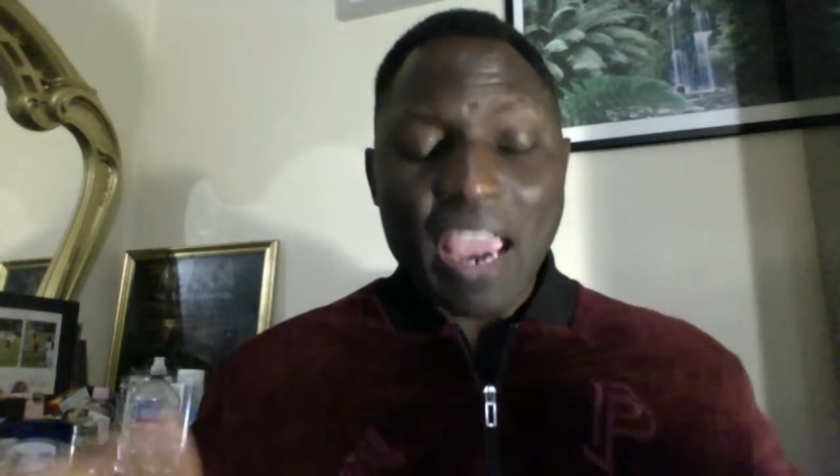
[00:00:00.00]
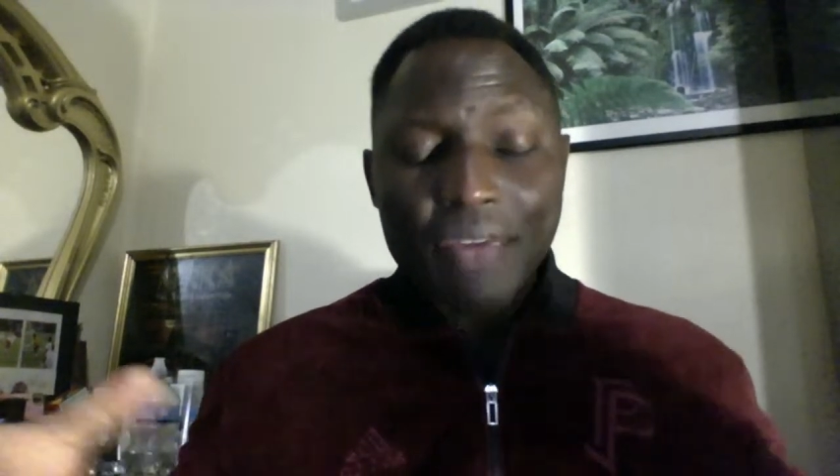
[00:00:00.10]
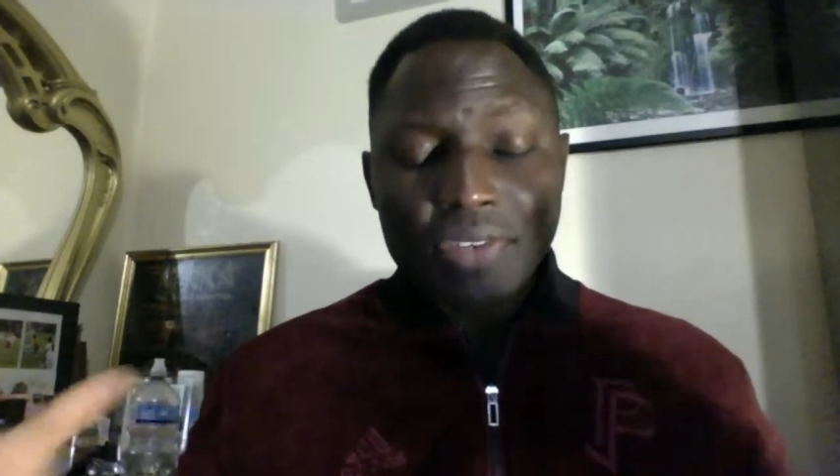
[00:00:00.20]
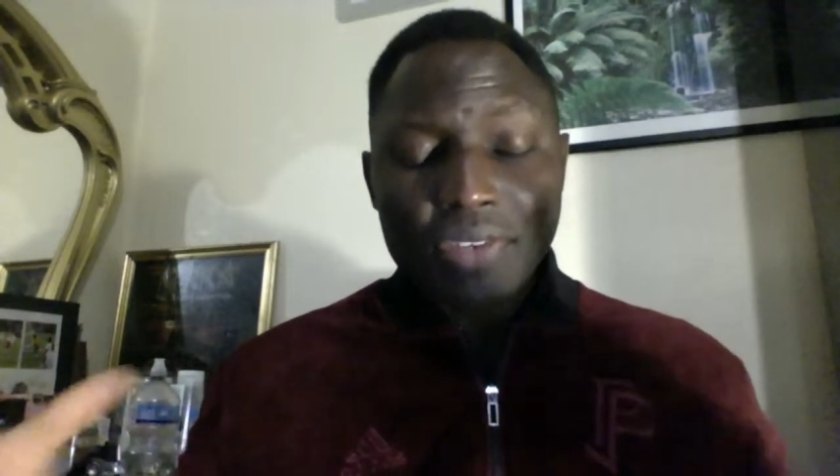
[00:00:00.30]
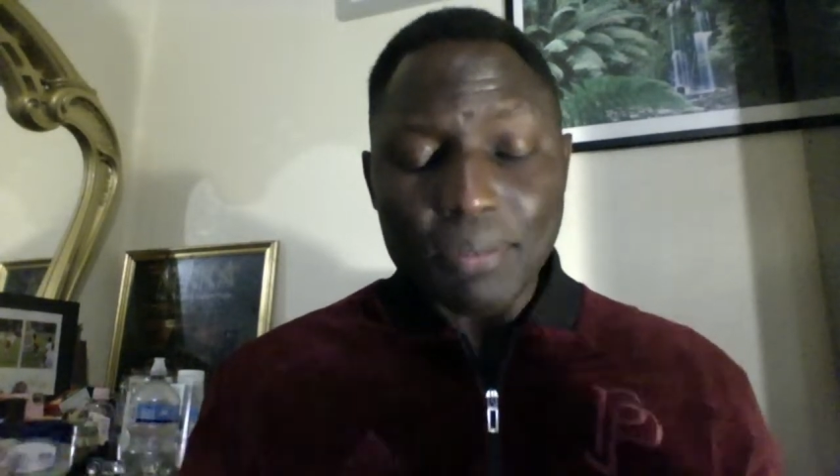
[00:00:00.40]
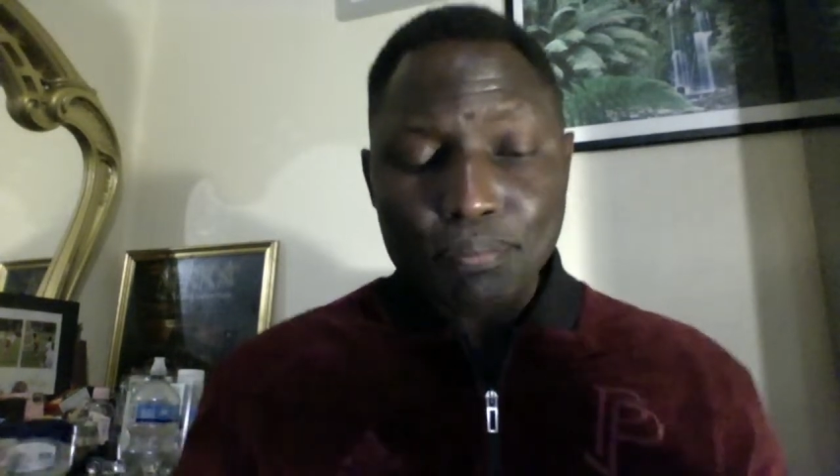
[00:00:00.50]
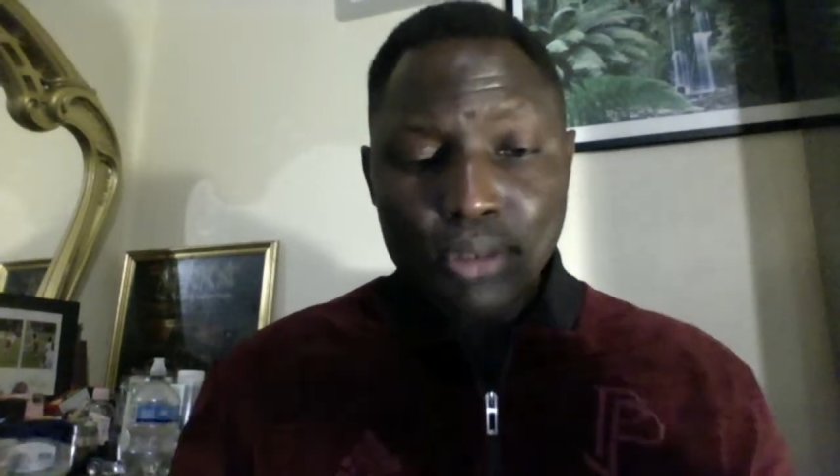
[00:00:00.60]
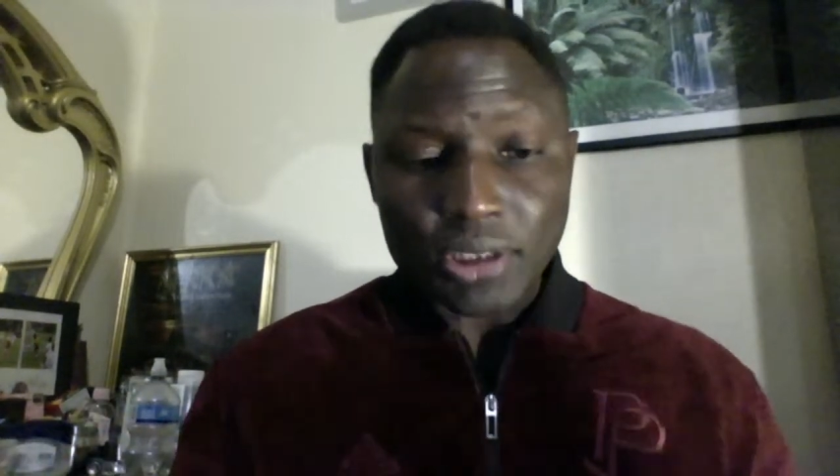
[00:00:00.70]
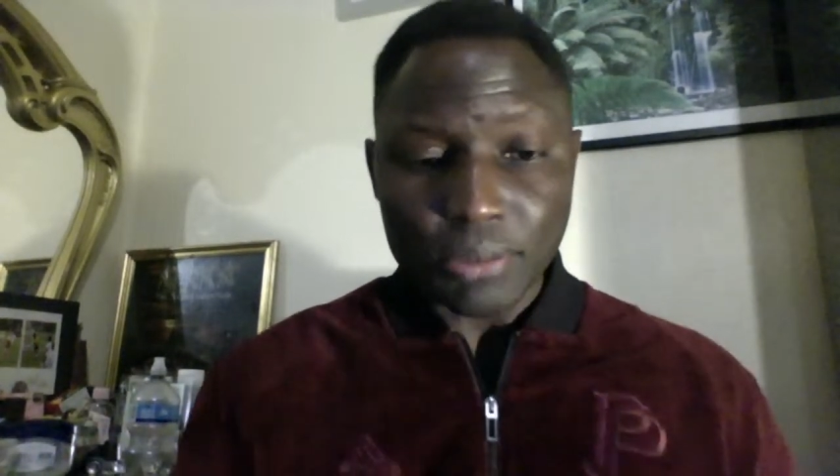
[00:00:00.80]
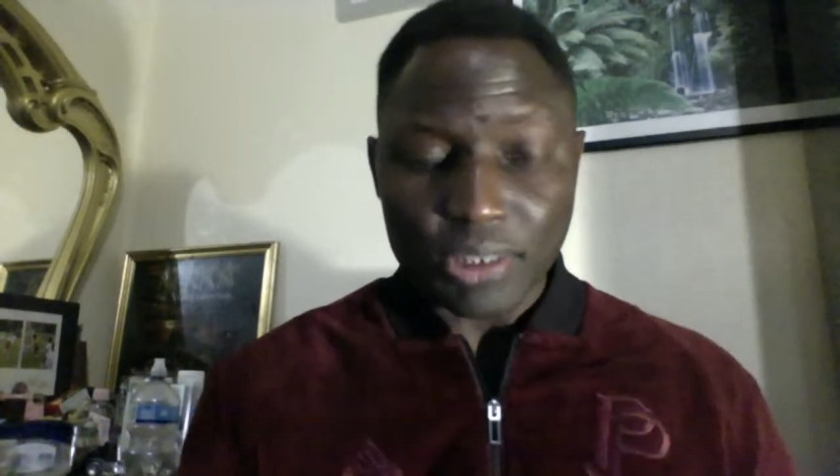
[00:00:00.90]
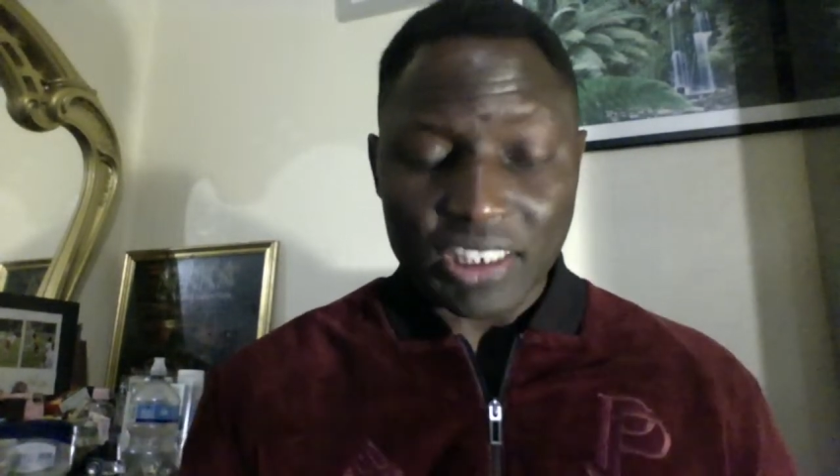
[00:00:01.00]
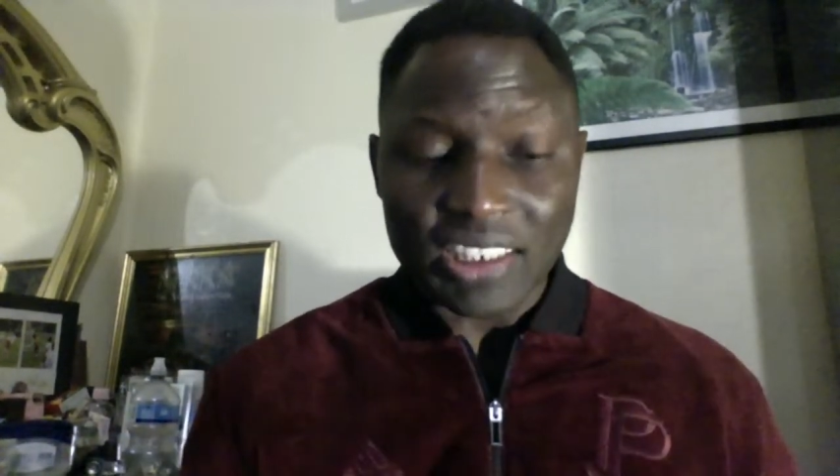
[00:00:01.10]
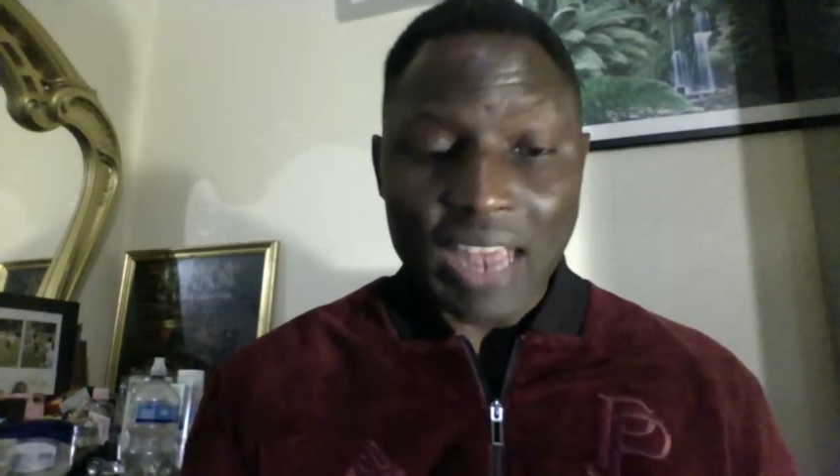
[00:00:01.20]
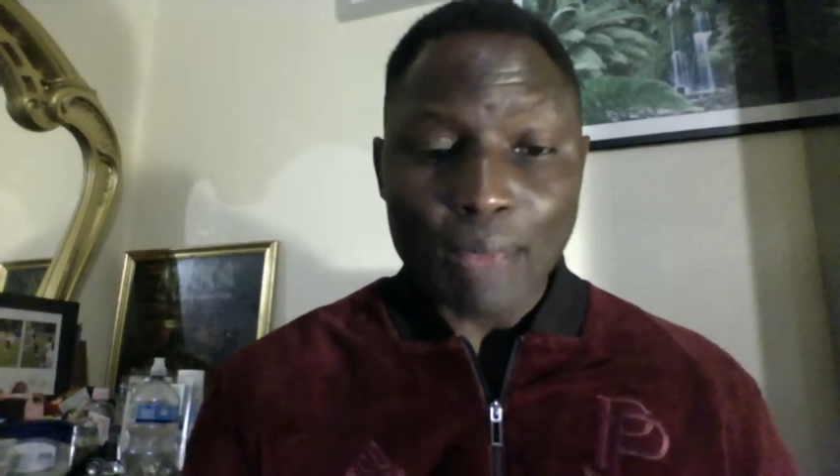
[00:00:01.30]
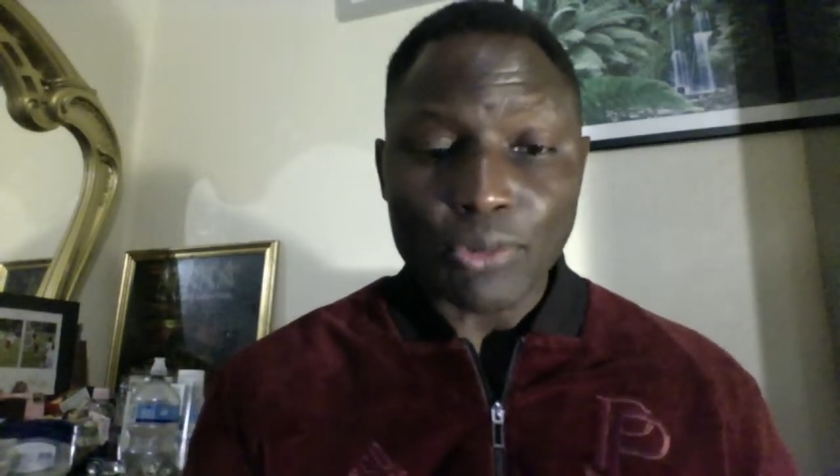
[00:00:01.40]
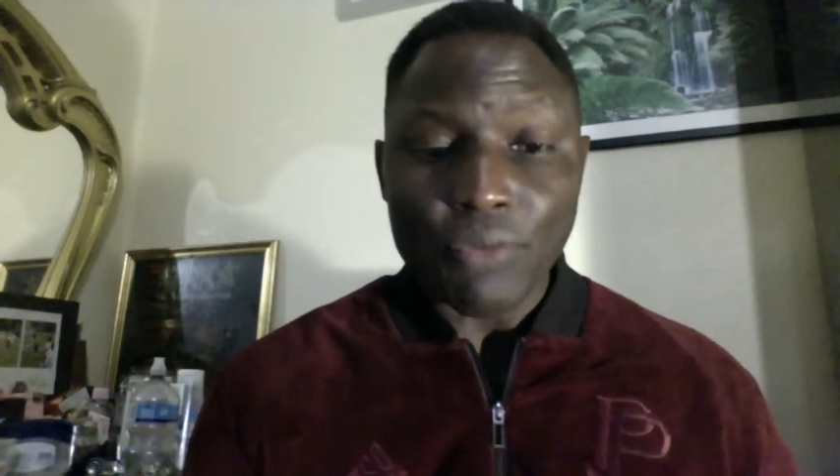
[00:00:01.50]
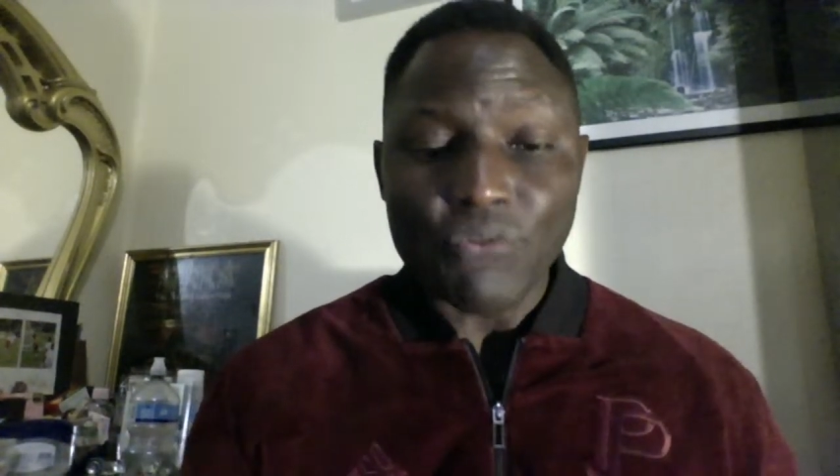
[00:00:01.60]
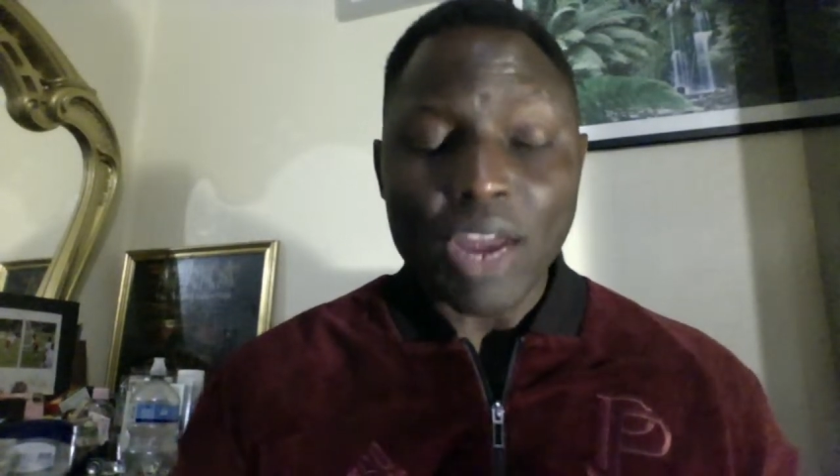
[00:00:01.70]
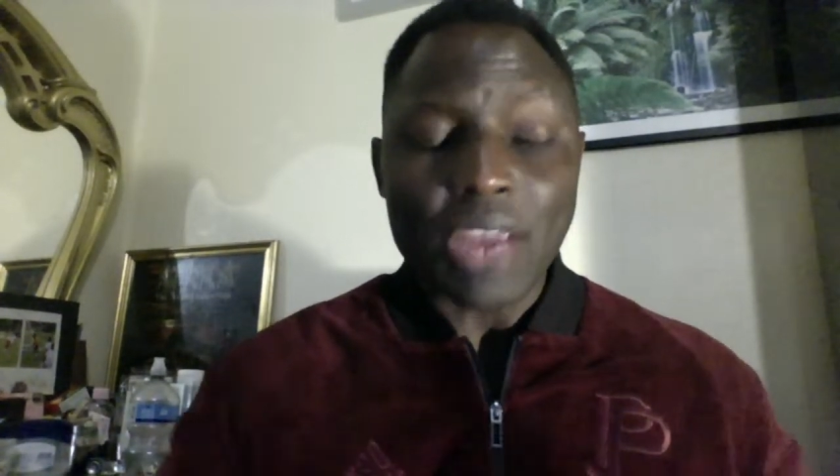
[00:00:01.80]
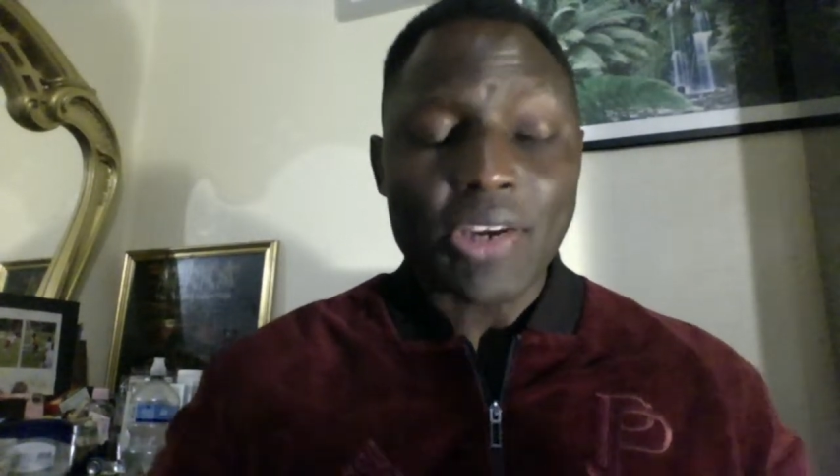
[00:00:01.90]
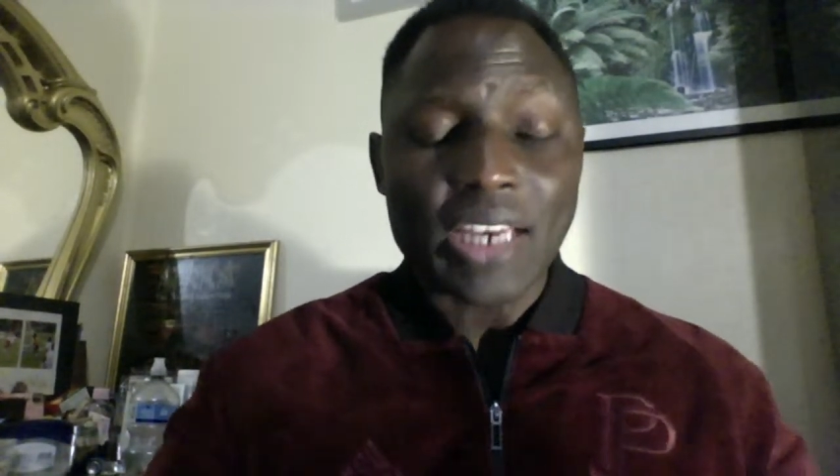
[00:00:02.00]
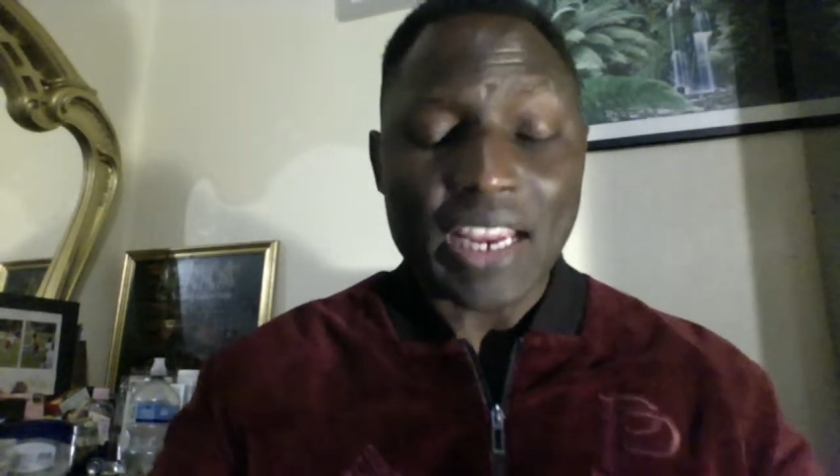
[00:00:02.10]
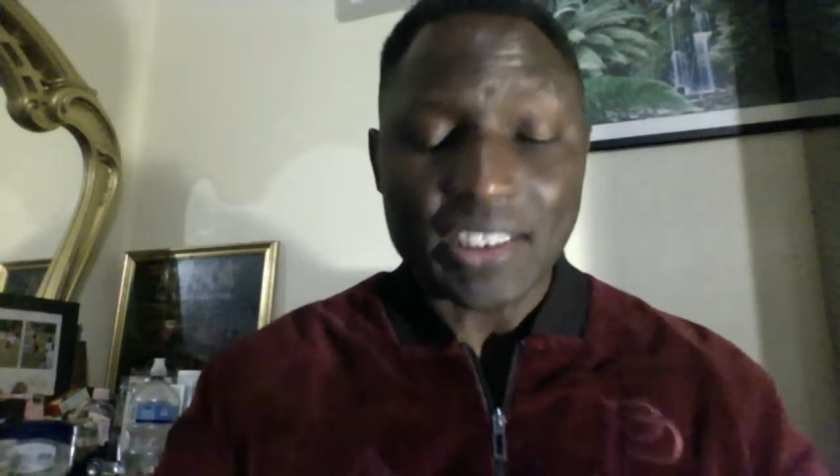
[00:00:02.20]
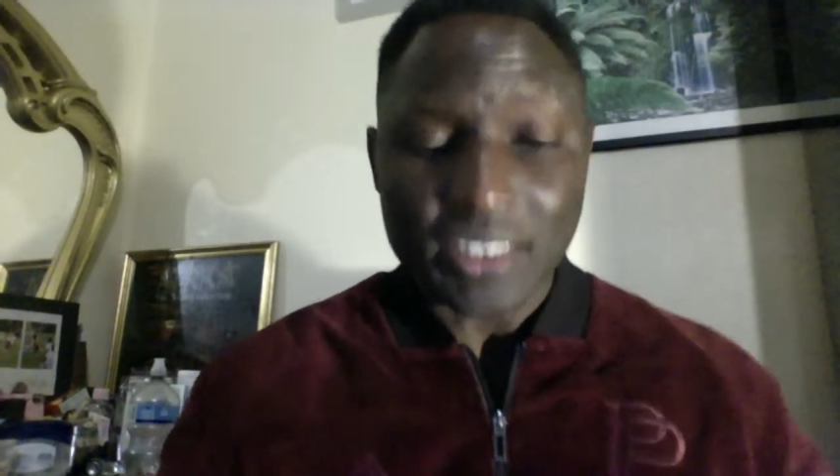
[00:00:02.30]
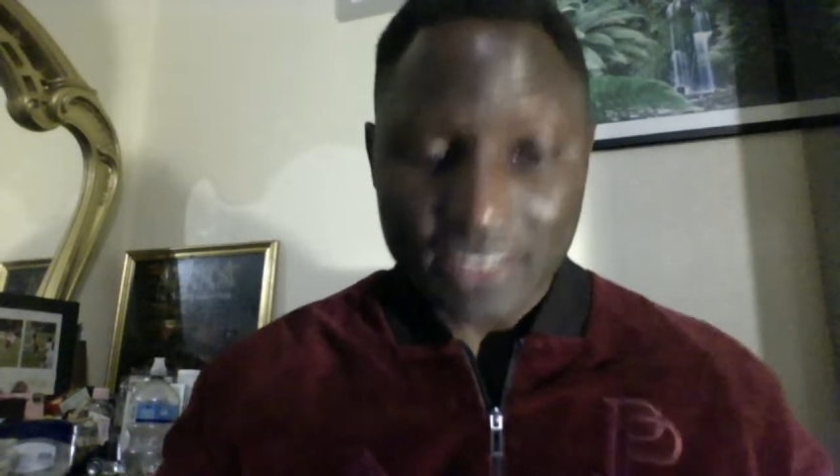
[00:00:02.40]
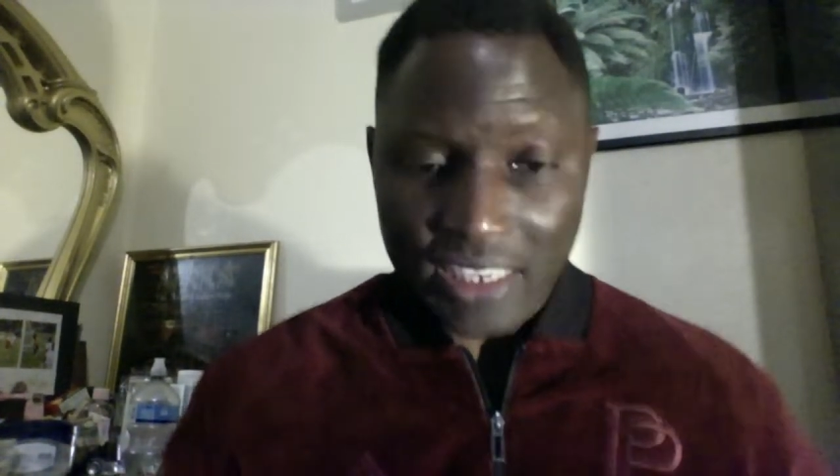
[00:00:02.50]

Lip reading: everything possible in terms of violating